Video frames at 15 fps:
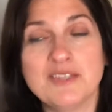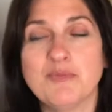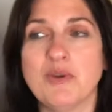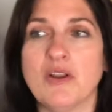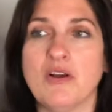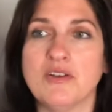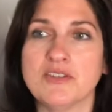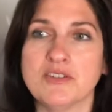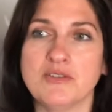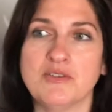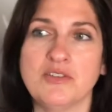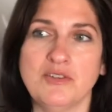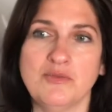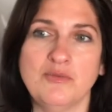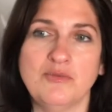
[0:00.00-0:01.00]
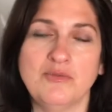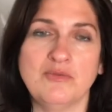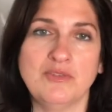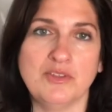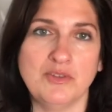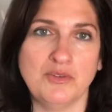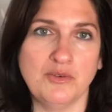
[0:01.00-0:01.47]
but also to
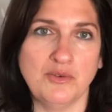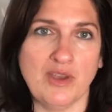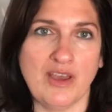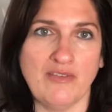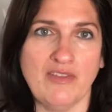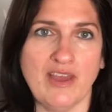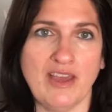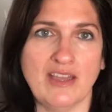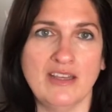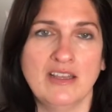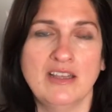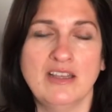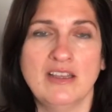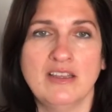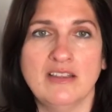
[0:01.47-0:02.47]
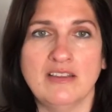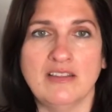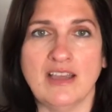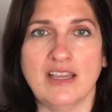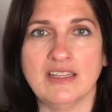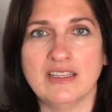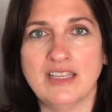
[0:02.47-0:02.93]
to have that
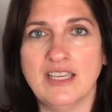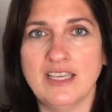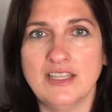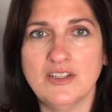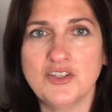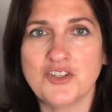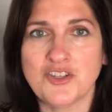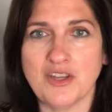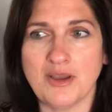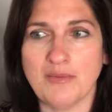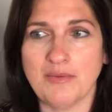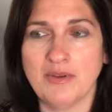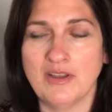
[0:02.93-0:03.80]
that kinship.